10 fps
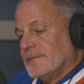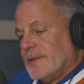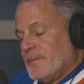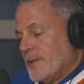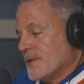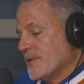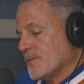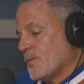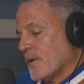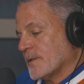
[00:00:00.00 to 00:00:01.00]
in
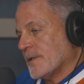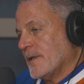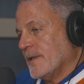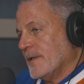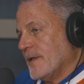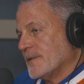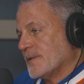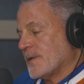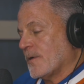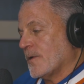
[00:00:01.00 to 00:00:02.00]
business more exciting than a
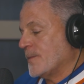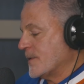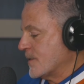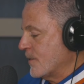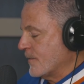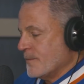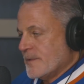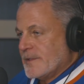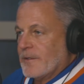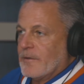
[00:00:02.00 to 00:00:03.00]
startup that's going from
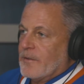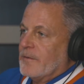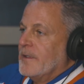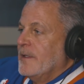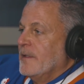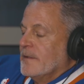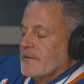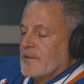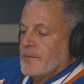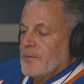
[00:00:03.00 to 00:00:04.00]
zero
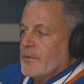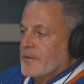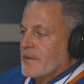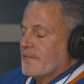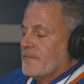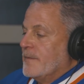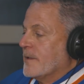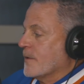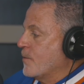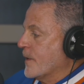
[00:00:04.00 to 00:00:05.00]
to the moon
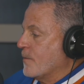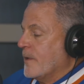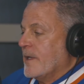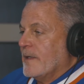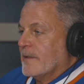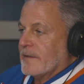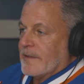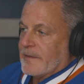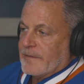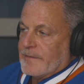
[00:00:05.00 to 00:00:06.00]
in a quick way,
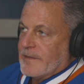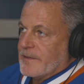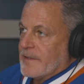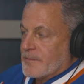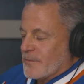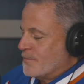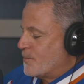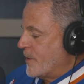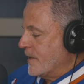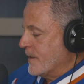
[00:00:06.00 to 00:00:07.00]
and it's
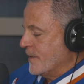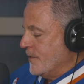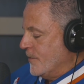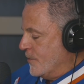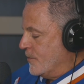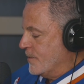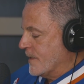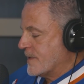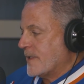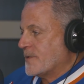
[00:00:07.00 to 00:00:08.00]
bringing a new,
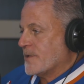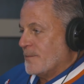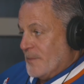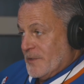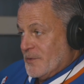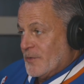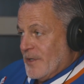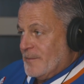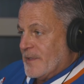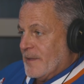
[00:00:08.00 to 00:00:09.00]
it's not just a Me Too
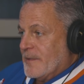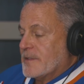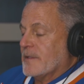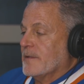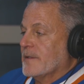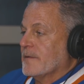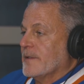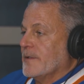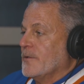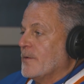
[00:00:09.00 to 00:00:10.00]
company. I mean, it's
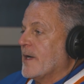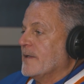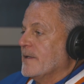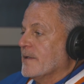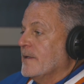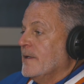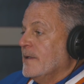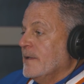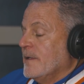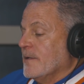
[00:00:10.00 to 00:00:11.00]
literally a new idea.
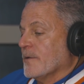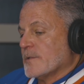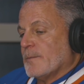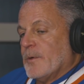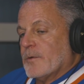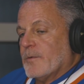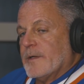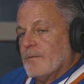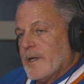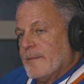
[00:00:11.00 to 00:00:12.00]
There was a book
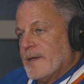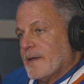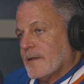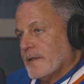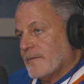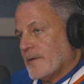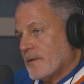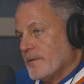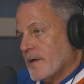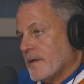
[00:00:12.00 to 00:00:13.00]
written way back, and I
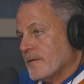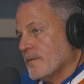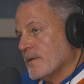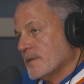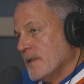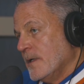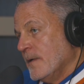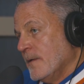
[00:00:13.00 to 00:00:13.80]
forgot who the author was.